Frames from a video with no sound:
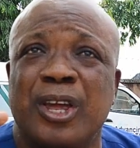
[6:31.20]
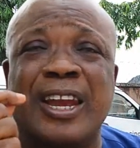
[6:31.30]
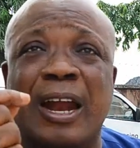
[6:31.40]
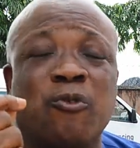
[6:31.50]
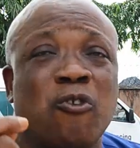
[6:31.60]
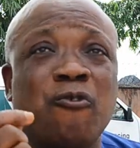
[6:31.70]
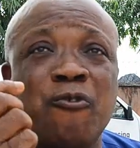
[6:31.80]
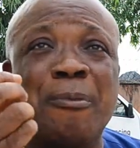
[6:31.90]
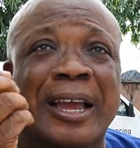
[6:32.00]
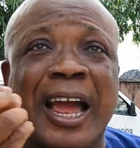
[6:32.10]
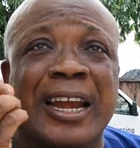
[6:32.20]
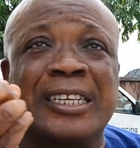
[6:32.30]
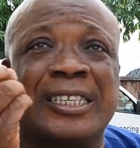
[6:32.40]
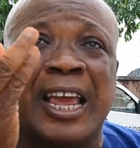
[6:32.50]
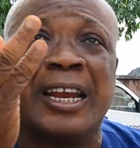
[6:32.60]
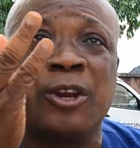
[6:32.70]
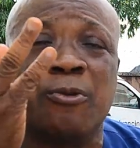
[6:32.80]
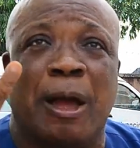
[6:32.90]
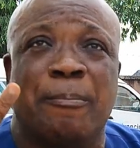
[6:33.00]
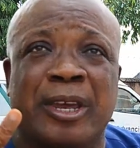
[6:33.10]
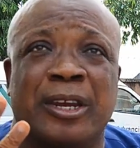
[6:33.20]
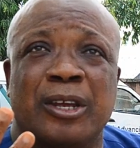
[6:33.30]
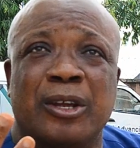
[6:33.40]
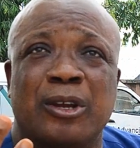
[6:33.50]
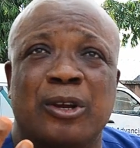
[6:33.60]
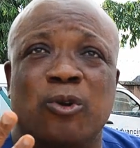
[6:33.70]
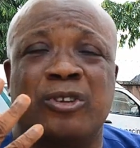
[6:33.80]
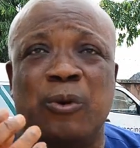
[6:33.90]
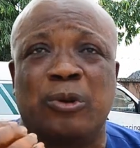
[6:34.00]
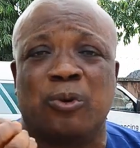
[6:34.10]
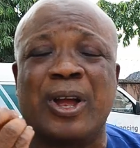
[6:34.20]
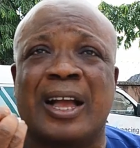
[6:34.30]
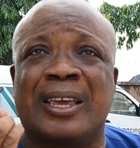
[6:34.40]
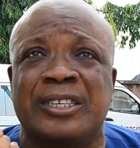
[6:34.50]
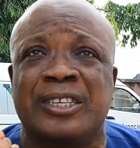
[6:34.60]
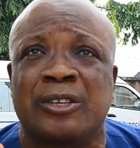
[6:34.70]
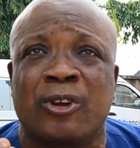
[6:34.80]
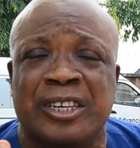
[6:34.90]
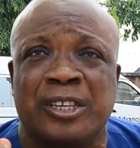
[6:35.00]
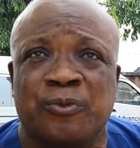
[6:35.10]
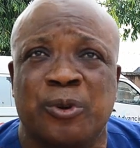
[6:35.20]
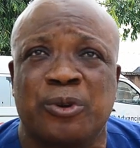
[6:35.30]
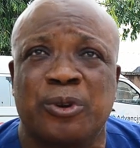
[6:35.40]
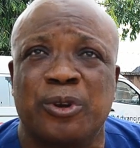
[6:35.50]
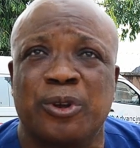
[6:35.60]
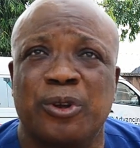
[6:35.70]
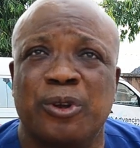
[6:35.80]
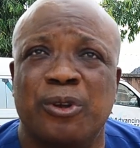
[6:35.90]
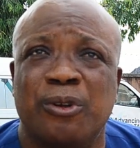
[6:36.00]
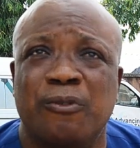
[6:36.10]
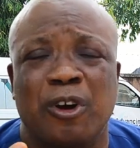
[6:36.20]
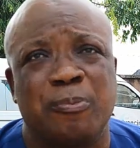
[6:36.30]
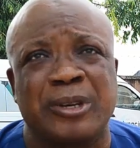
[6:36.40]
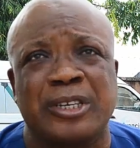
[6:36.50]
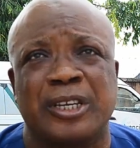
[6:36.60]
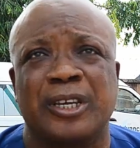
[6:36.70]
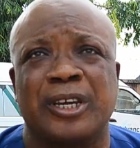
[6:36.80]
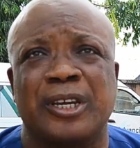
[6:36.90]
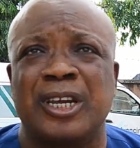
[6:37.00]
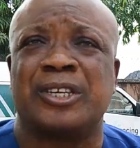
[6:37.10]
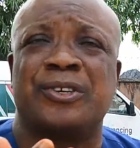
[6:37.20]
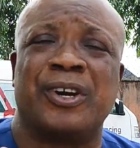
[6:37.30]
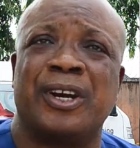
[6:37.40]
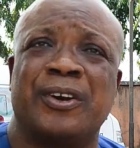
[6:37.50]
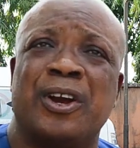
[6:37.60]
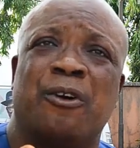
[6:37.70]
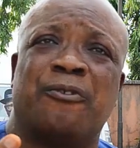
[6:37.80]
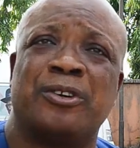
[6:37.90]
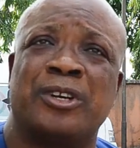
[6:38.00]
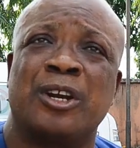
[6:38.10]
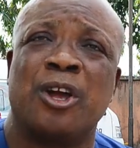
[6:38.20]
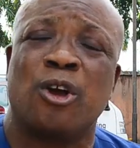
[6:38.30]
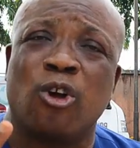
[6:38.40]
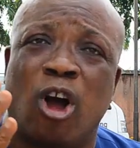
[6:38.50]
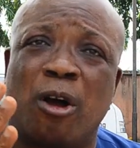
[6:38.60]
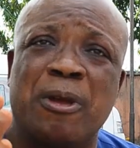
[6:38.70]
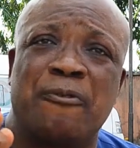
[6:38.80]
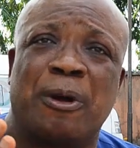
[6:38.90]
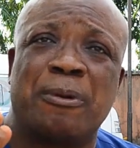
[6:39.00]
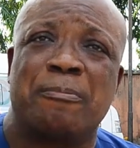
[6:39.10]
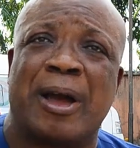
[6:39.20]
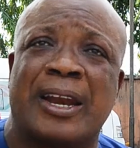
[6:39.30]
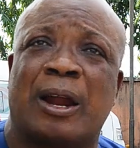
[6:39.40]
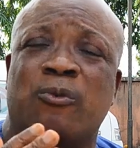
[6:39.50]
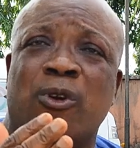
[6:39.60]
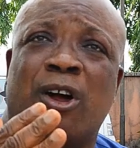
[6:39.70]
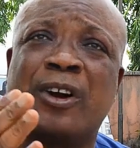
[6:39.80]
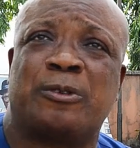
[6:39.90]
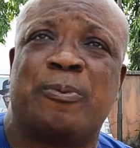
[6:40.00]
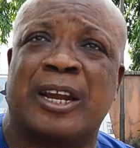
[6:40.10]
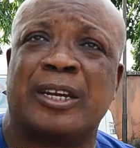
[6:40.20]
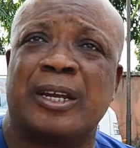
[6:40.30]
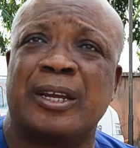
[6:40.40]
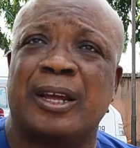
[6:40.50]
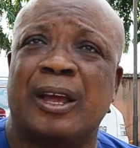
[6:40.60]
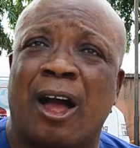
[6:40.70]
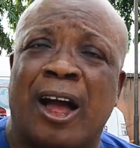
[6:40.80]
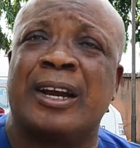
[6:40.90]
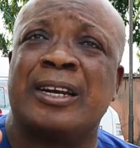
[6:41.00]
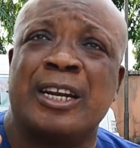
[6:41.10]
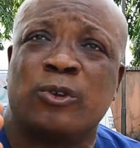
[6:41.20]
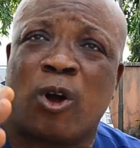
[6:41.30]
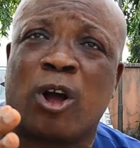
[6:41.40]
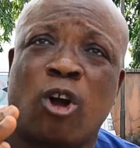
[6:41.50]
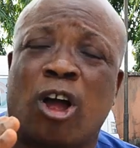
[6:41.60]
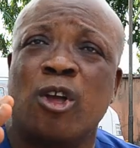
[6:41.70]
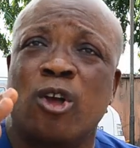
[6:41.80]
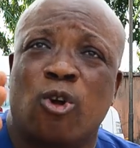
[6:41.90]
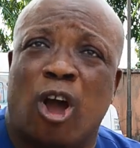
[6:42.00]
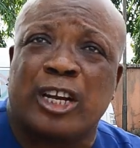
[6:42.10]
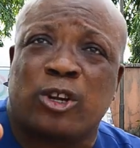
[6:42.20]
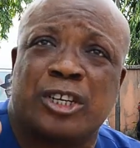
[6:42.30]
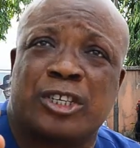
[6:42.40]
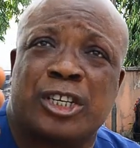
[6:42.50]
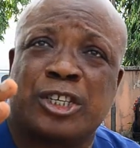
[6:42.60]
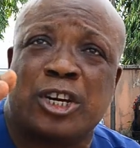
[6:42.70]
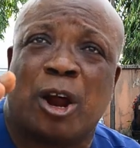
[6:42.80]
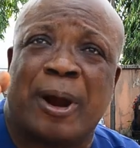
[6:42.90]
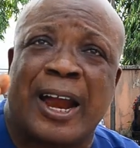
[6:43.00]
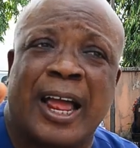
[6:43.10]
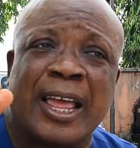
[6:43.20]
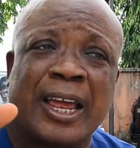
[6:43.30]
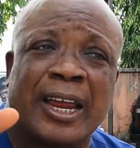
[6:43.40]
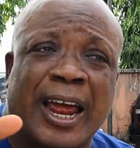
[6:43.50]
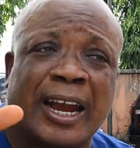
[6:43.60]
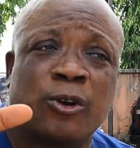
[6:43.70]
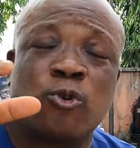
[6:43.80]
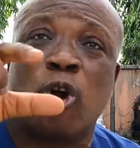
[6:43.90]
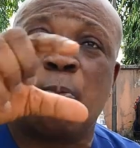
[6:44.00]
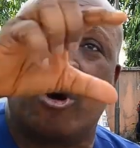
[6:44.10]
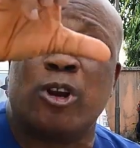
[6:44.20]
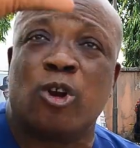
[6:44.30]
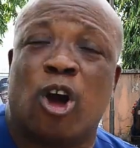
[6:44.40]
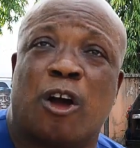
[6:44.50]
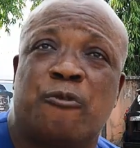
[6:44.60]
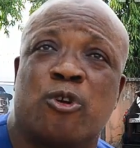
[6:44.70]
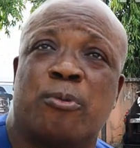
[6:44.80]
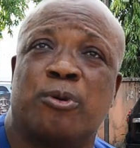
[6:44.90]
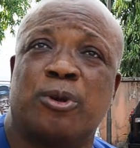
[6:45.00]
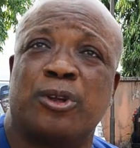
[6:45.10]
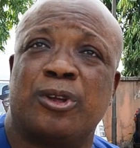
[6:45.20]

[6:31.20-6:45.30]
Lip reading: that will make any sane human being to say he wants to go and cast his vote for APC? This is really, really unfortunate. Coming from a man that we all respect. And this one going to the senior brother that Urobo, the whole of Urobo,